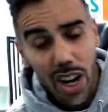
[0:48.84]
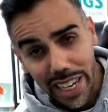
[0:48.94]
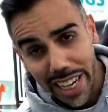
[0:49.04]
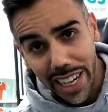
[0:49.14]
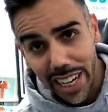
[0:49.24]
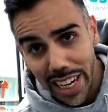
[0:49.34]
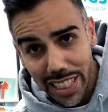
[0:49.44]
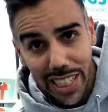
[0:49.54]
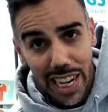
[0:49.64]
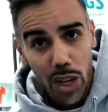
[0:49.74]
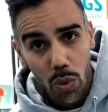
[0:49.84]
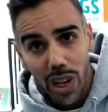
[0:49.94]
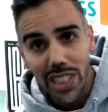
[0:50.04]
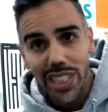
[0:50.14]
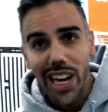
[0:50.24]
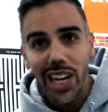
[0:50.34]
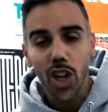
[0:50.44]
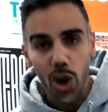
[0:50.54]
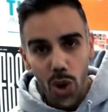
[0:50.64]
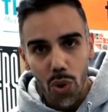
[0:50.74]

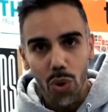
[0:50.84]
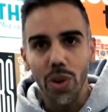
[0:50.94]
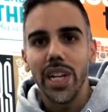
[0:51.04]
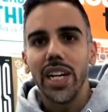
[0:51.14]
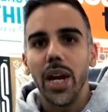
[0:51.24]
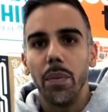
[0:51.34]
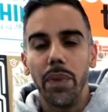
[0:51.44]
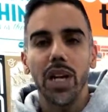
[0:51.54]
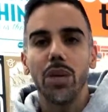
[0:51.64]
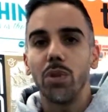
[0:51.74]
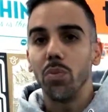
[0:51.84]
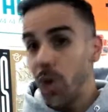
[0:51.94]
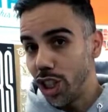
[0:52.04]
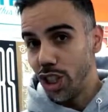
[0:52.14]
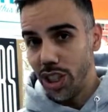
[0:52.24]
arcadia1981.co and pick up the merch.